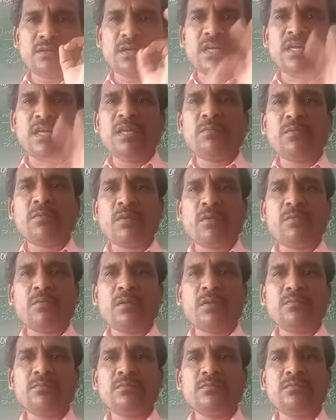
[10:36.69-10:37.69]
any
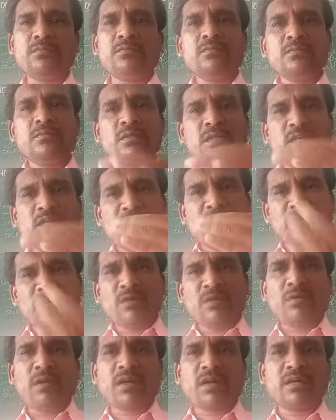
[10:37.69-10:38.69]
problem in the
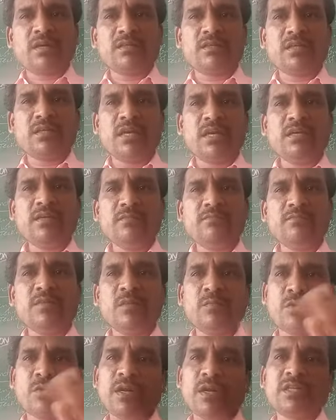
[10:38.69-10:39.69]
worker side,
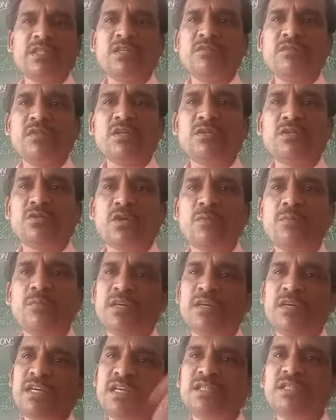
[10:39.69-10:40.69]
then production will stop,
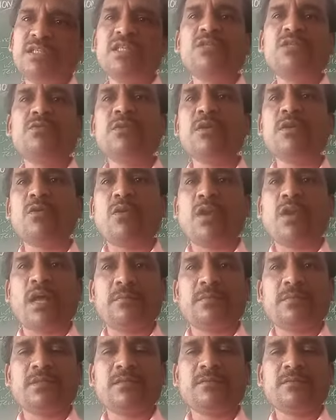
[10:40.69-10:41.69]
industries will
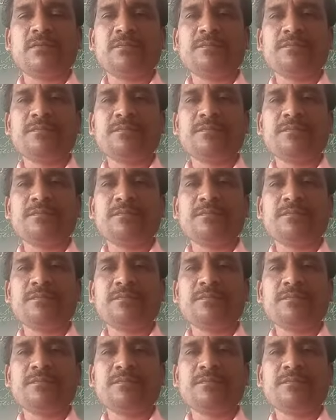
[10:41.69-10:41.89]
collapse.